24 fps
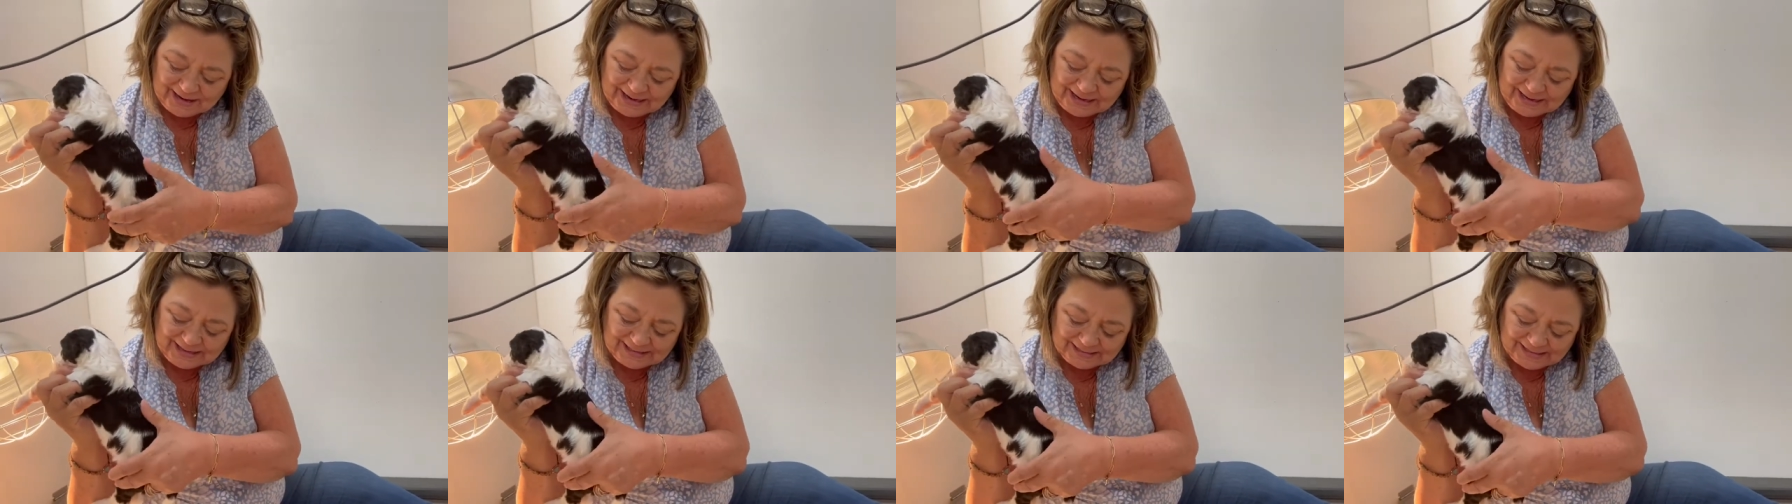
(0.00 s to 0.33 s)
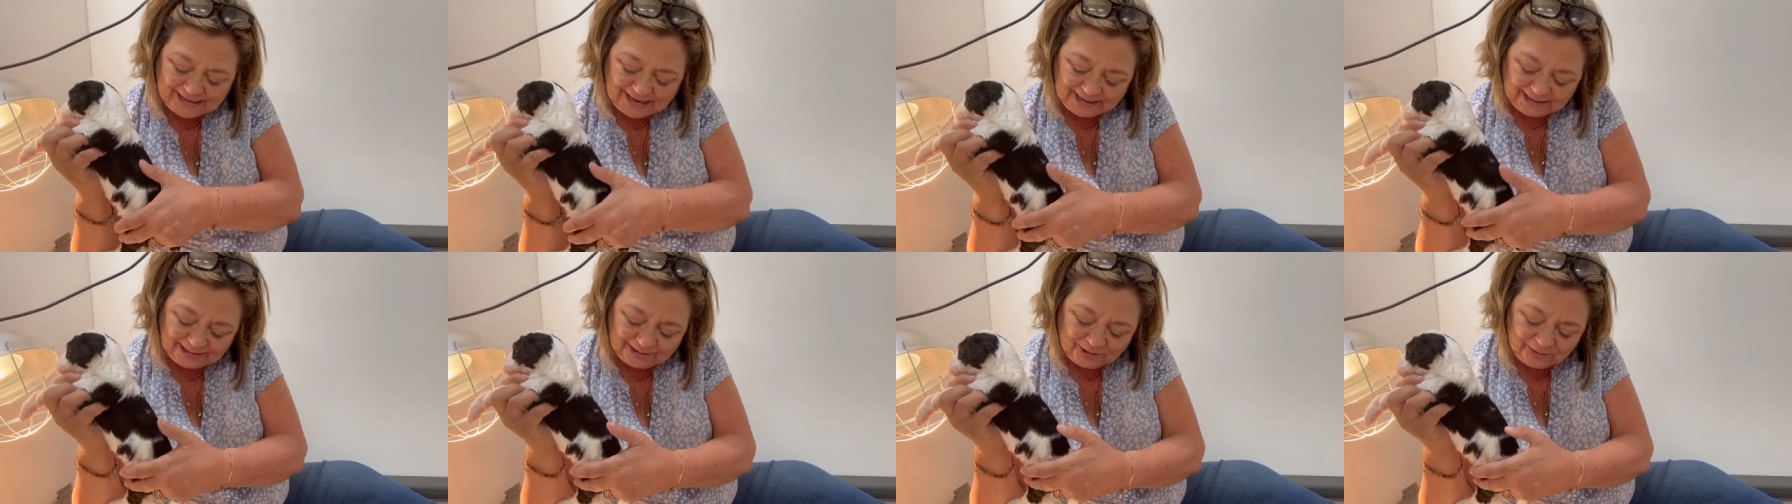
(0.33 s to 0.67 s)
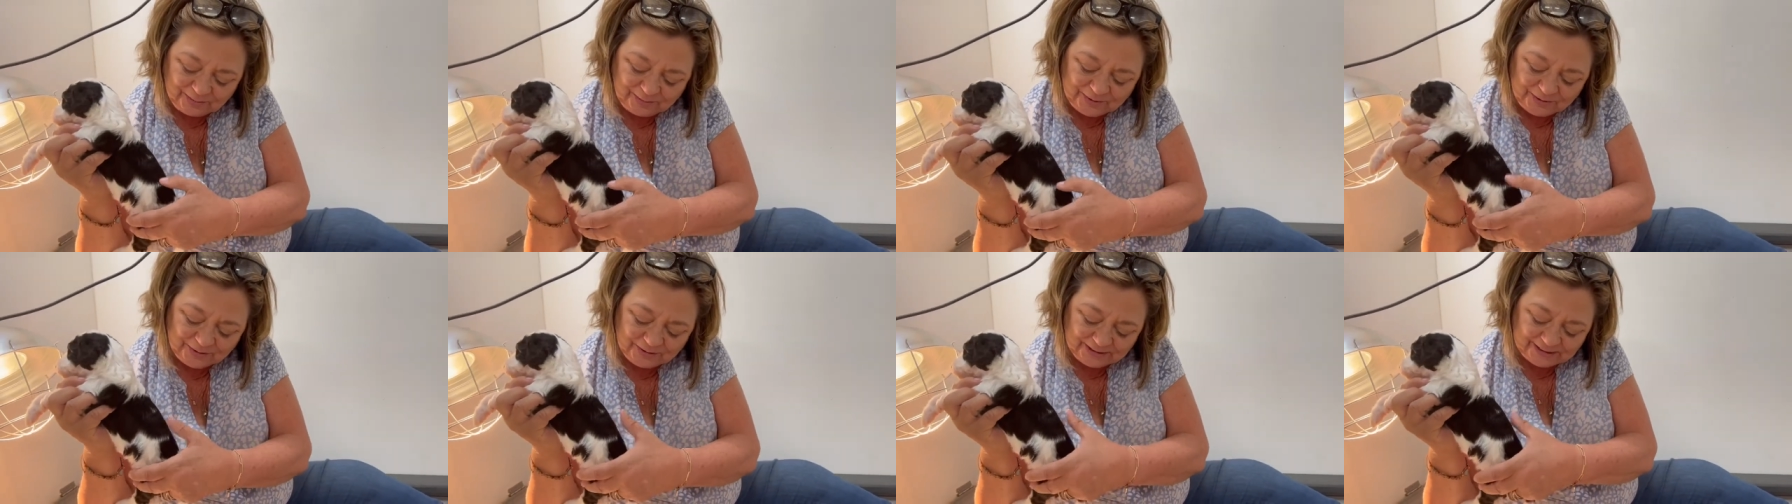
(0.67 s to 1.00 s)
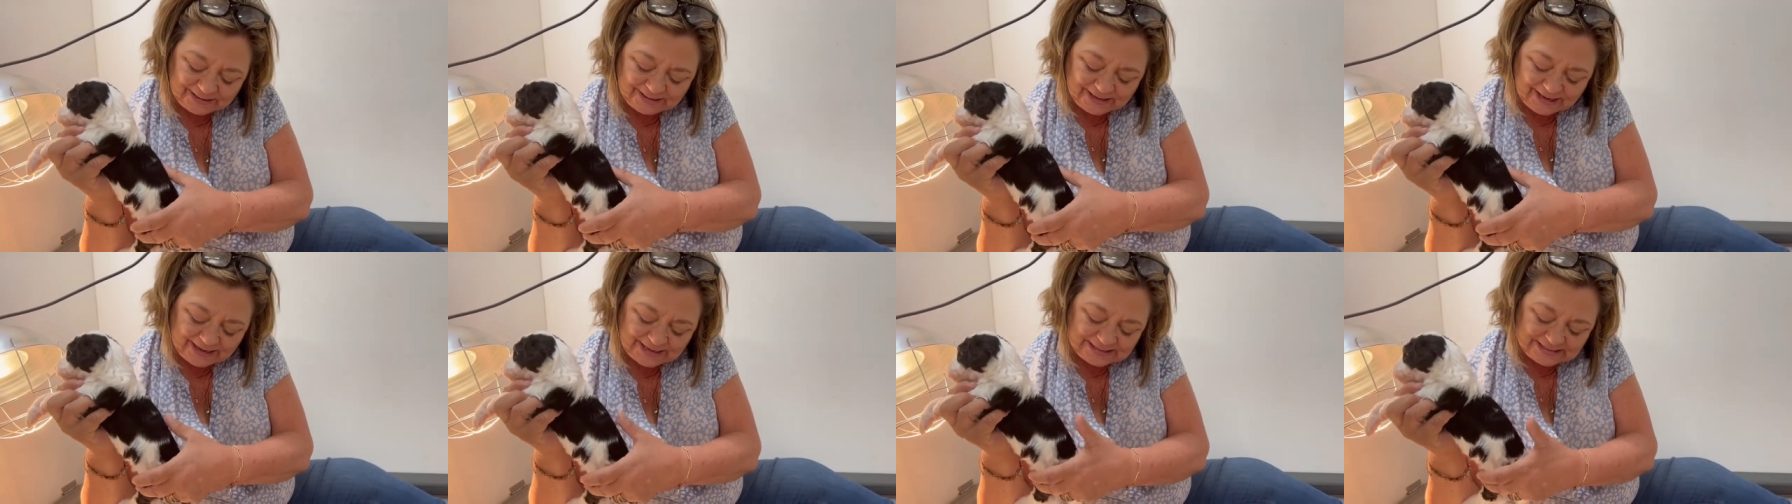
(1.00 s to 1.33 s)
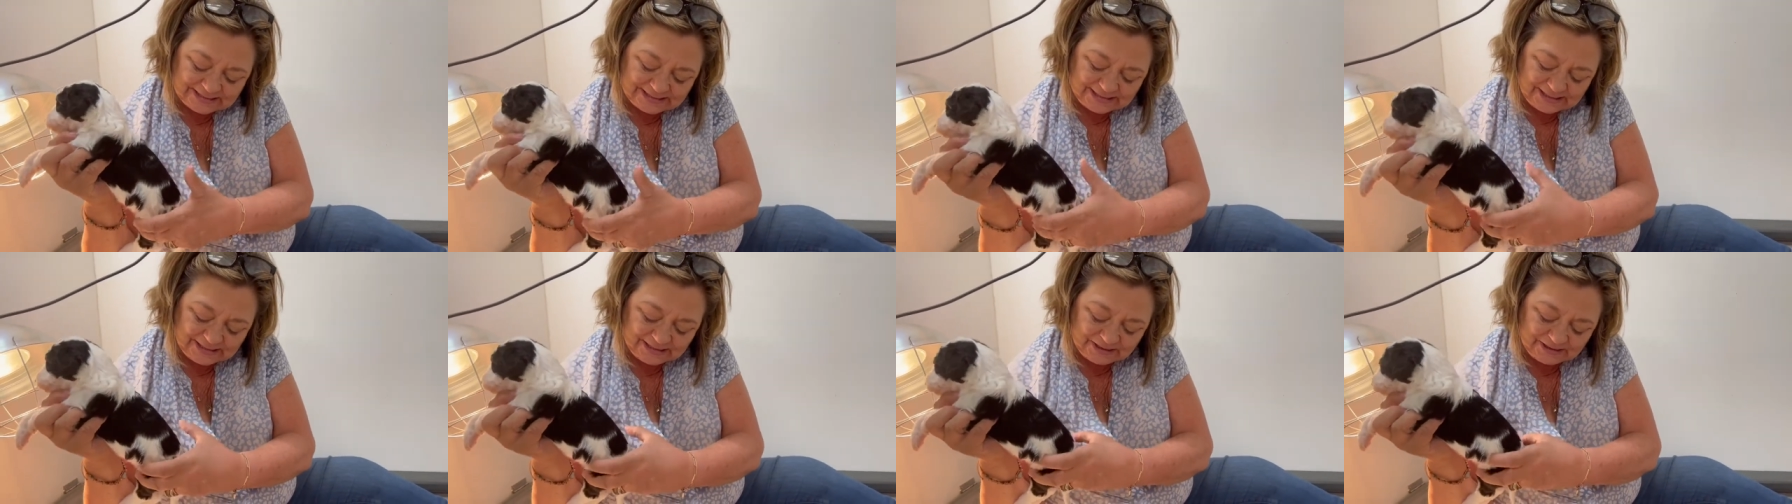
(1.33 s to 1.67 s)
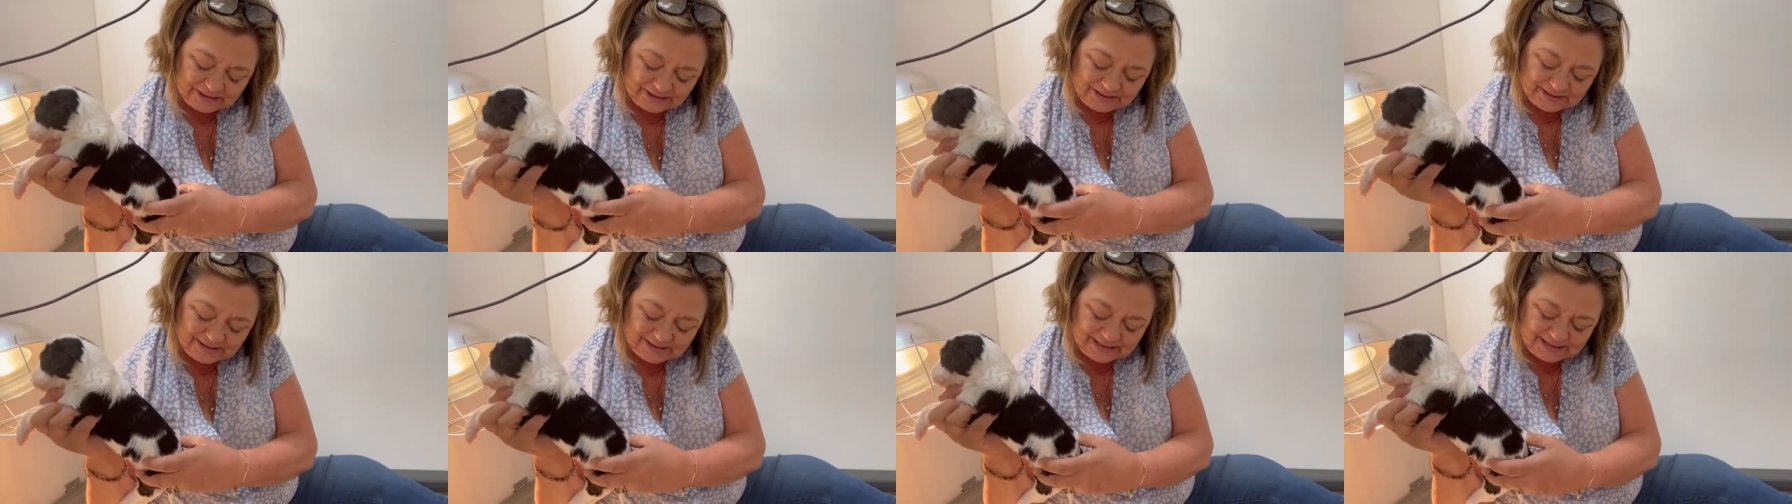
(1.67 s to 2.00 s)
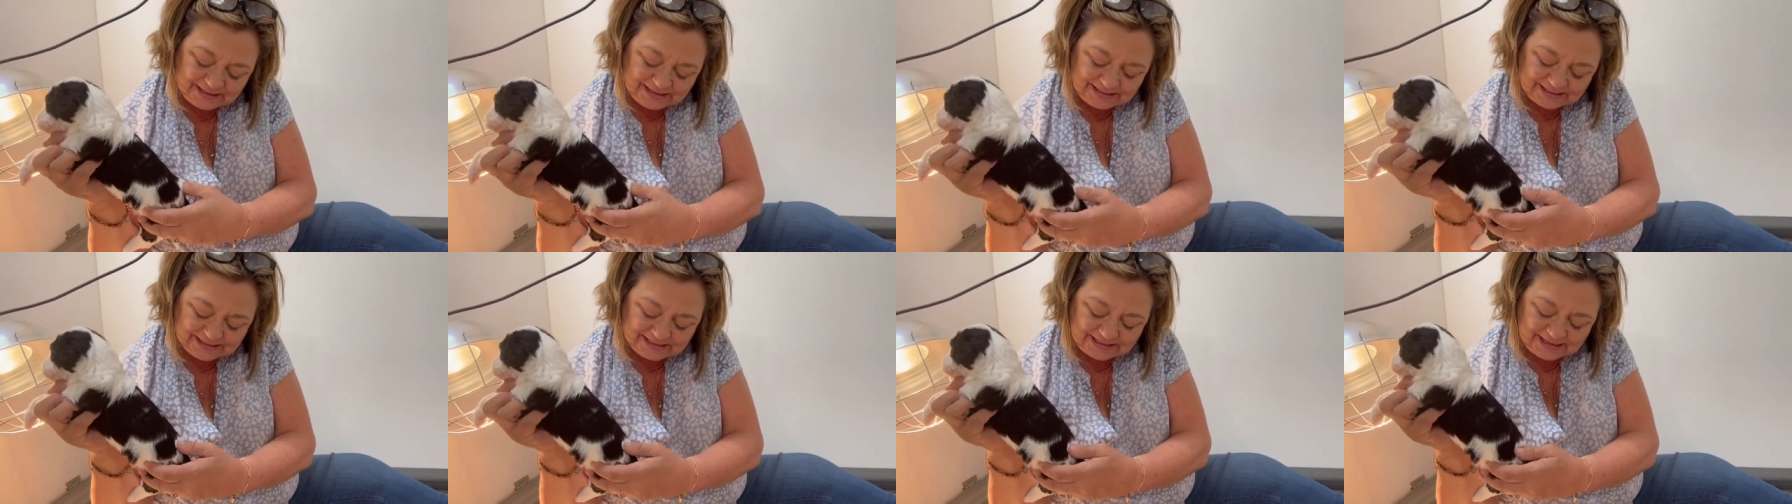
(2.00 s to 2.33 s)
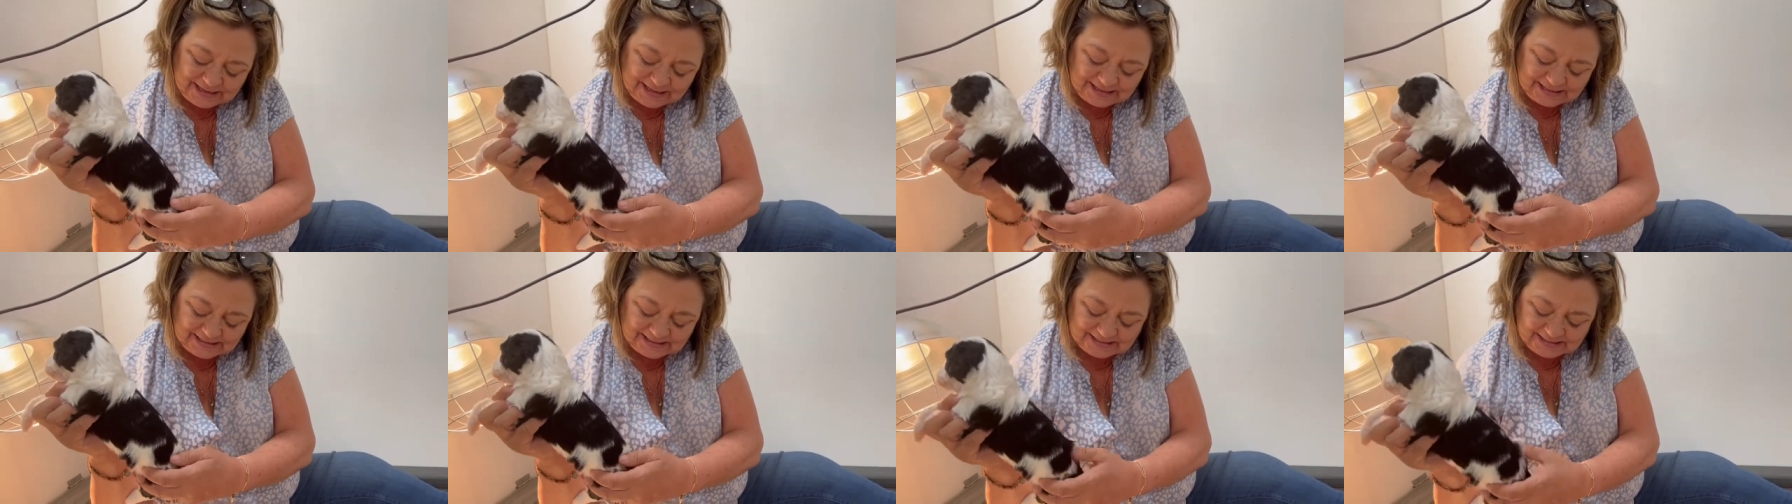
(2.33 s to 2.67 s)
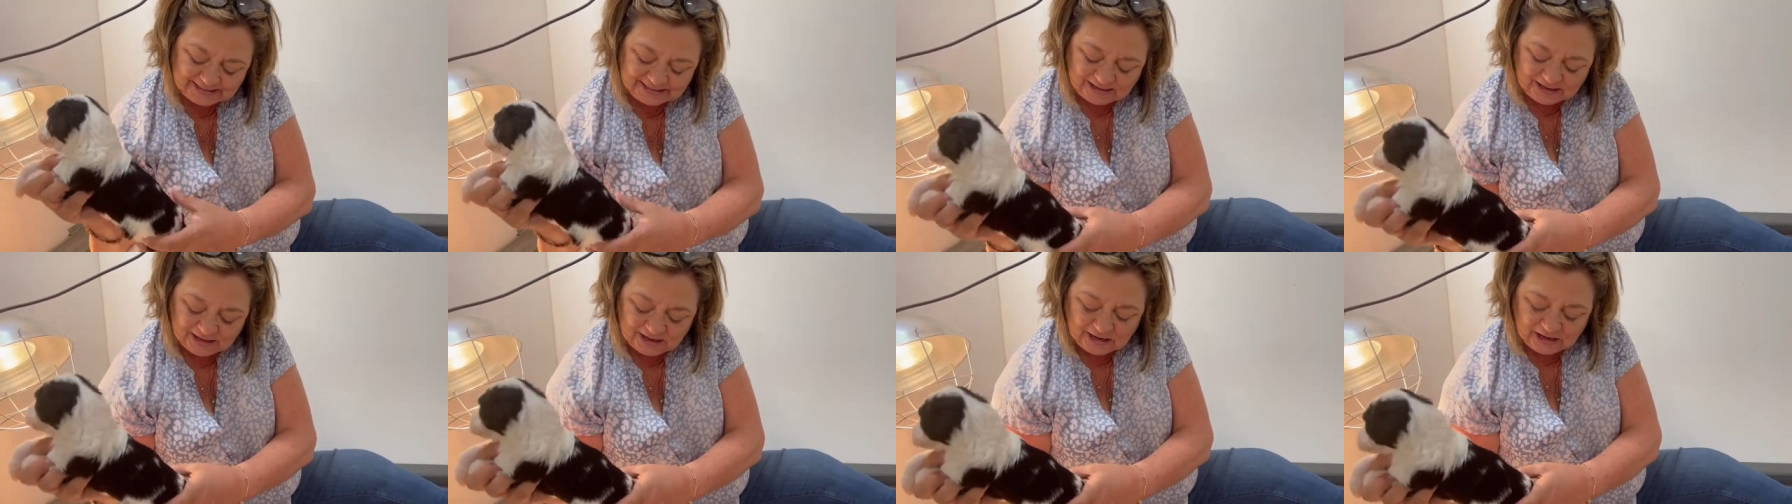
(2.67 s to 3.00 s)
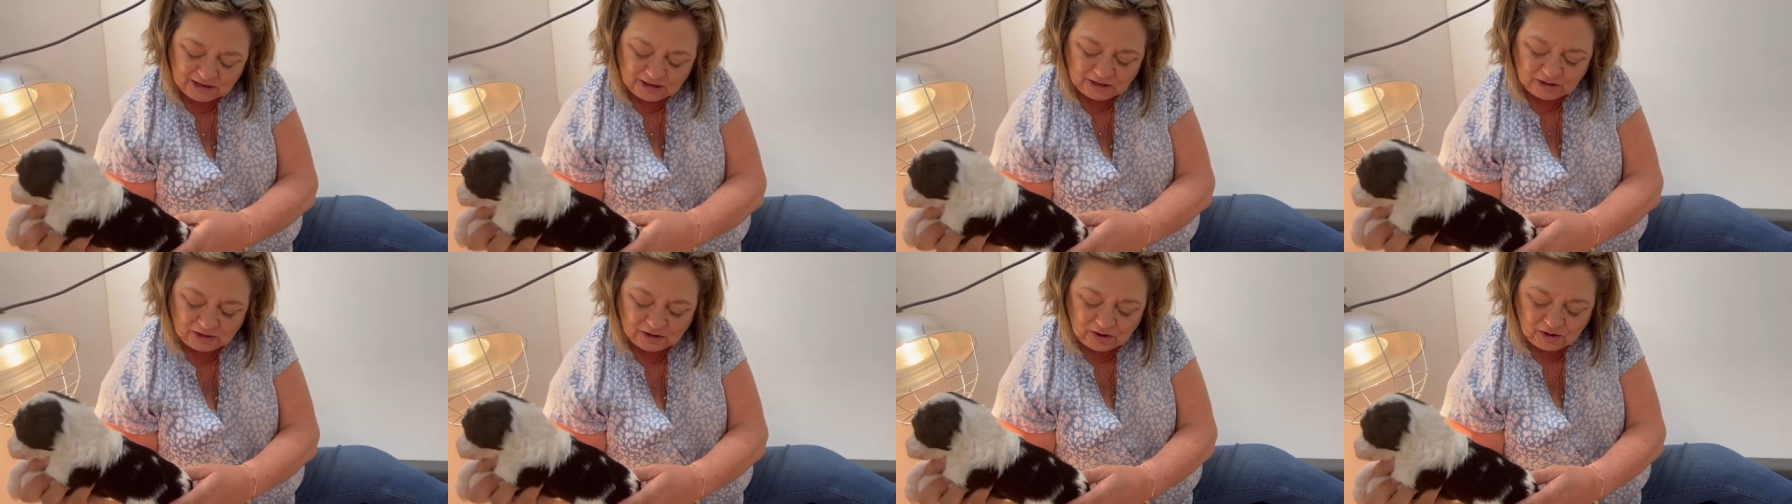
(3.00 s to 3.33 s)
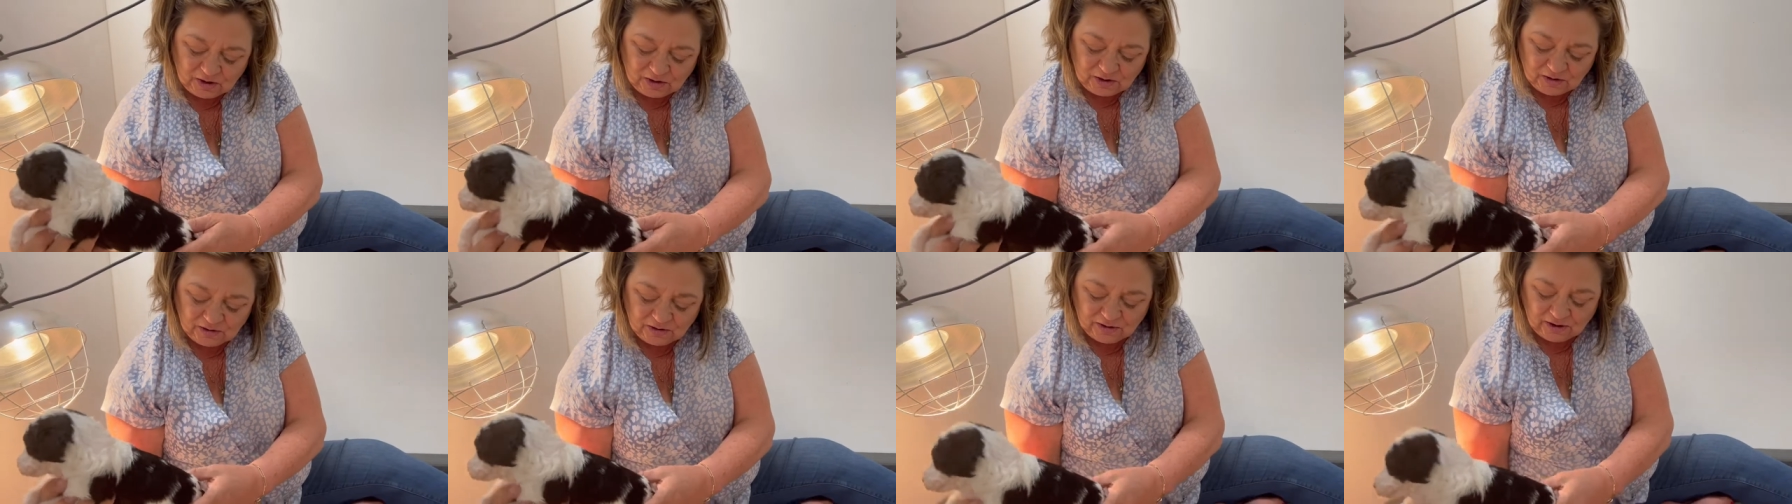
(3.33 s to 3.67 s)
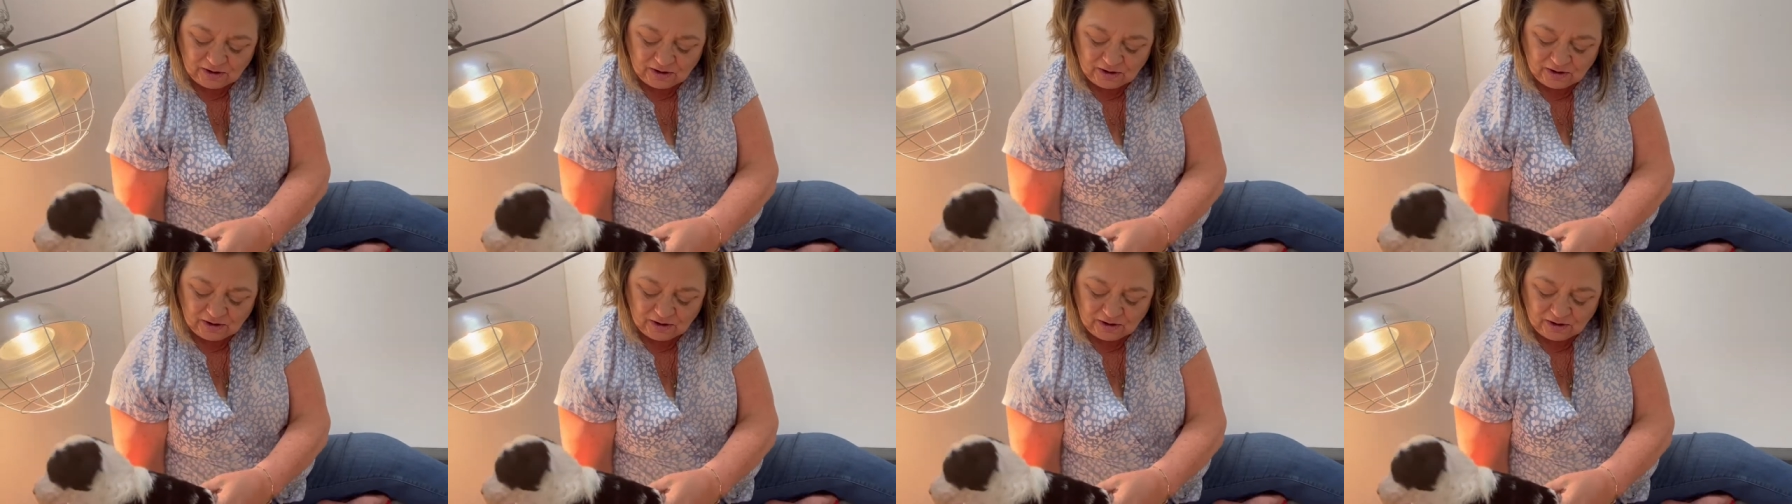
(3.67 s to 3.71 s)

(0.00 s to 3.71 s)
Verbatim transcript: He's got little polka dots here and then this nice long